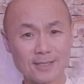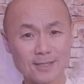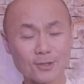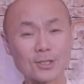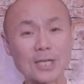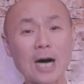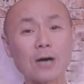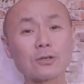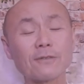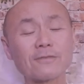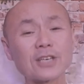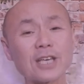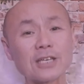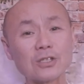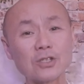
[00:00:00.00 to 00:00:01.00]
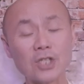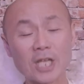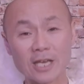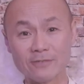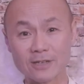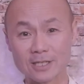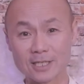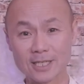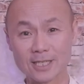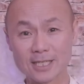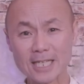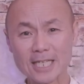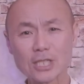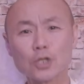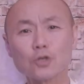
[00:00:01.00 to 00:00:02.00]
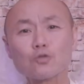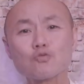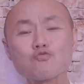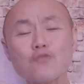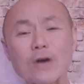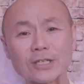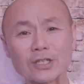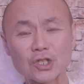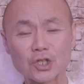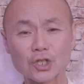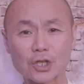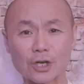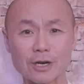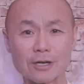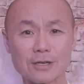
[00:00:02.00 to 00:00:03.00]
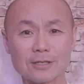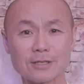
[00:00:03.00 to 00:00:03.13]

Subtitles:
the town of King David, to register.